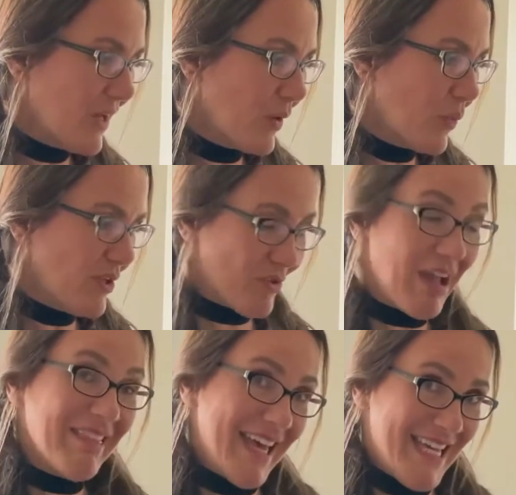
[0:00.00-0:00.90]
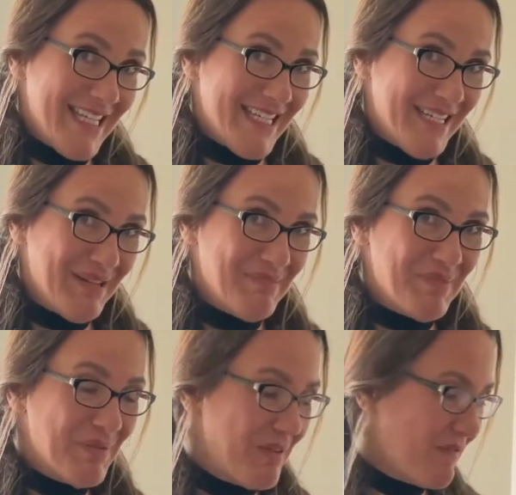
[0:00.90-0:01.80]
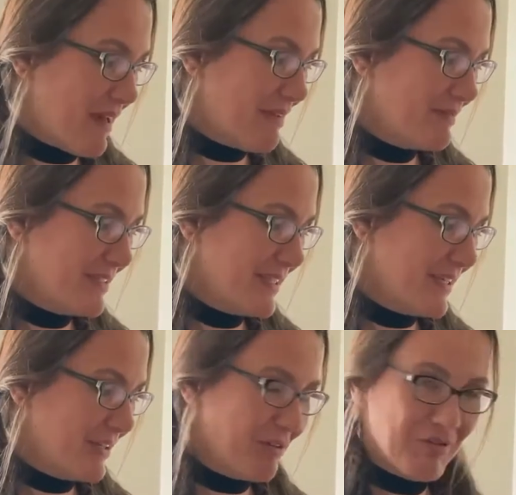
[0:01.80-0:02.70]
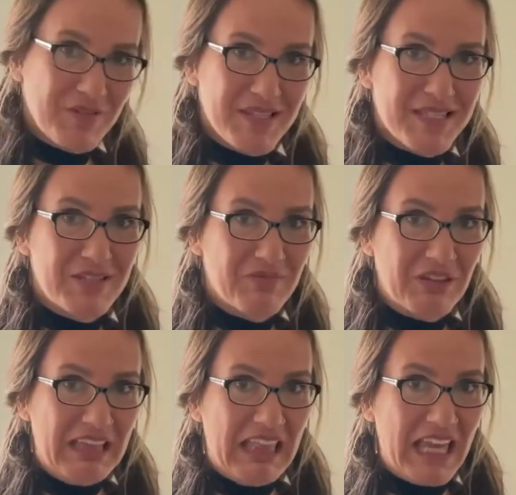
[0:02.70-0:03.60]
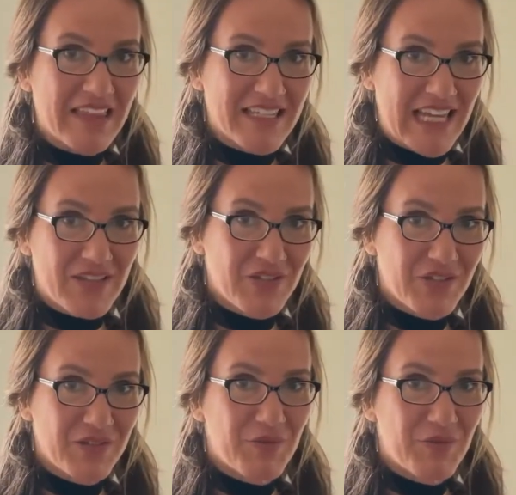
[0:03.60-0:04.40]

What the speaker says: We tried that, but we found the girls didn't really like the texture